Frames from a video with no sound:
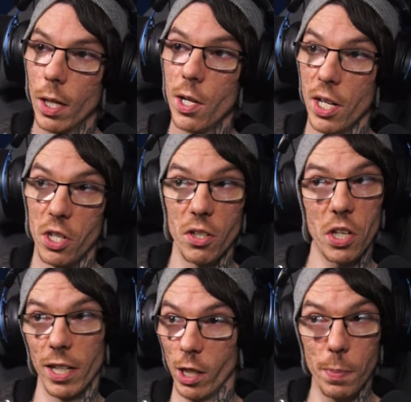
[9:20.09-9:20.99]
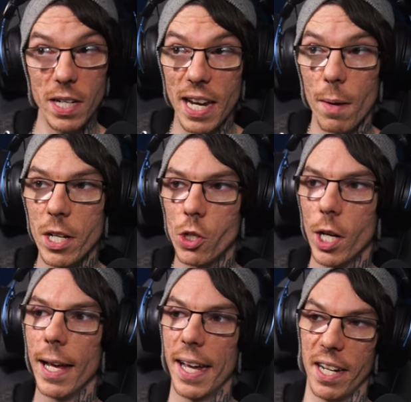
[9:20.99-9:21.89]
It does a little bit of damage,
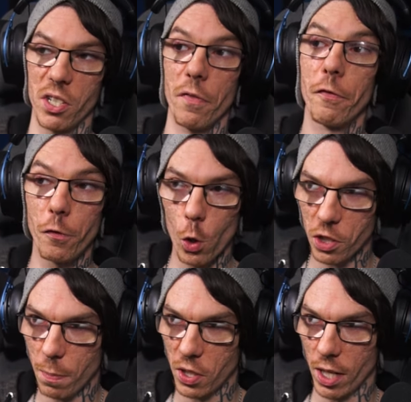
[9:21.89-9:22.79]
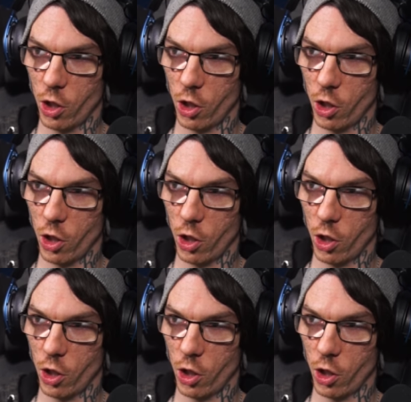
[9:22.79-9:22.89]
and it has a 40%